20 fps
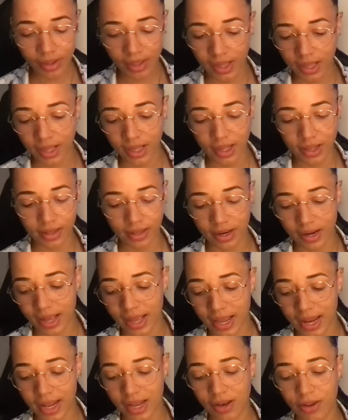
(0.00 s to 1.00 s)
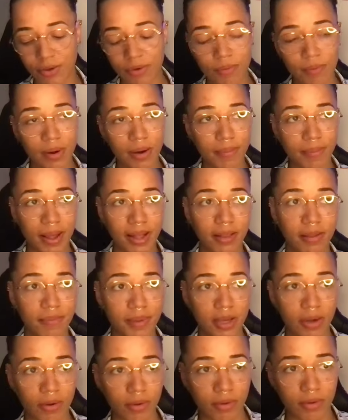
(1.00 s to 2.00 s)
I can't deny it. And you are about to be
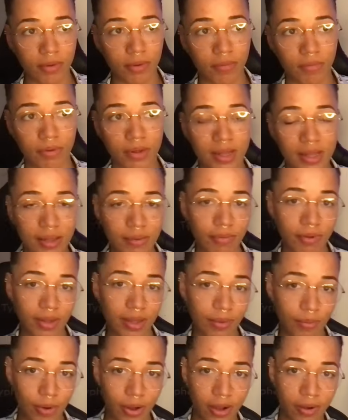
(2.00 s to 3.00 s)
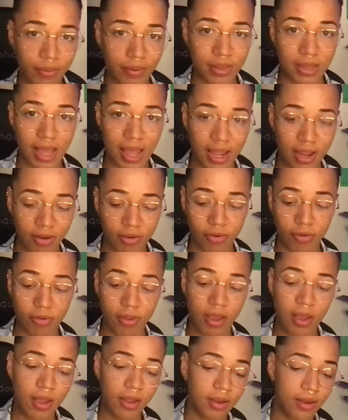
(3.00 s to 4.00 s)
called to really, really work with the angels
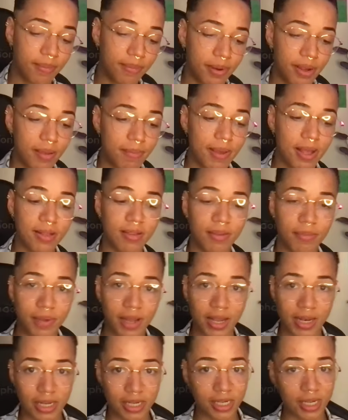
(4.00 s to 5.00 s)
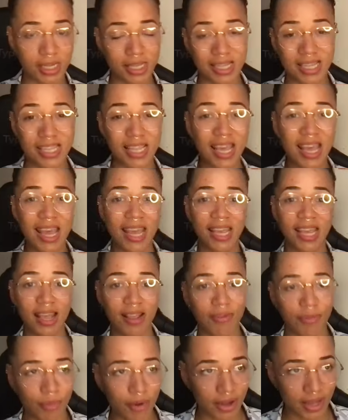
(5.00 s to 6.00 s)
to bring about some kind of justice.
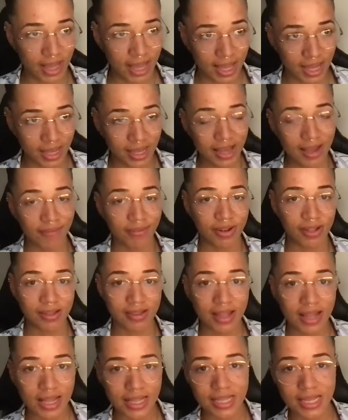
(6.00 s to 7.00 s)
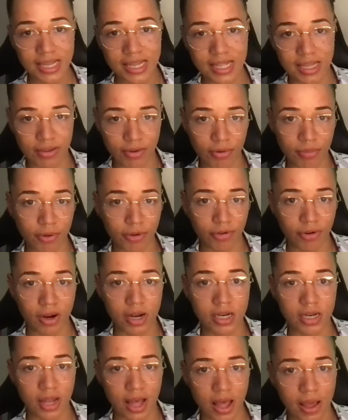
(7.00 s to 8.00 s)
Guess what, gang? For the star seeds, it's almost
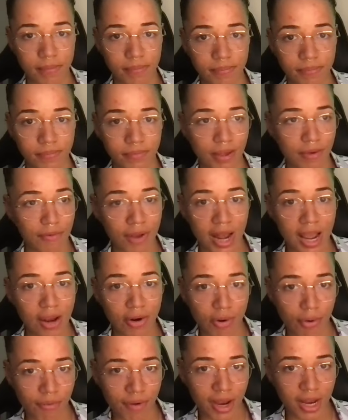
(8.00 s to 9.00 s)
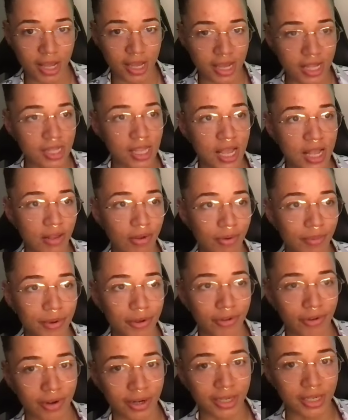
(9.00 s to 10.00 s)
crunch time. If it ain't already, it's, it's
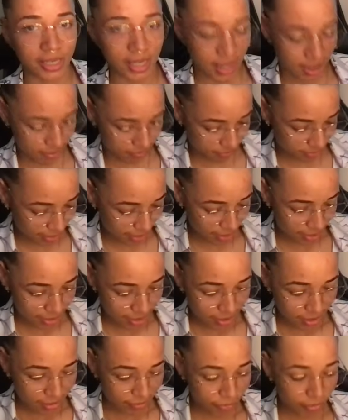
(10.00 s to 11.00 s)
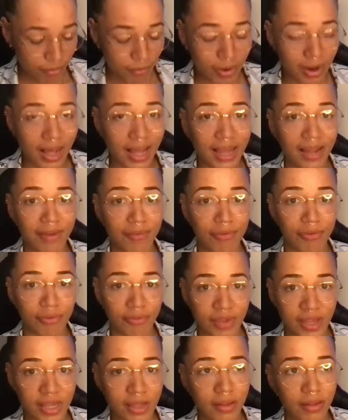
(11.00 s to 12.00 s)
almost crunch time from what I can
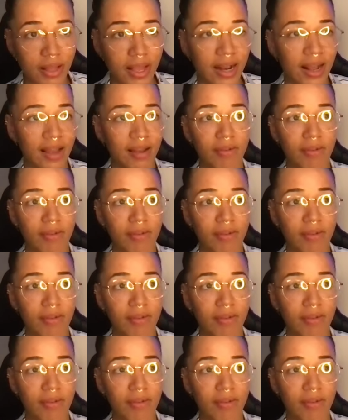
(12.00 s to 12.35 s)
feel, and I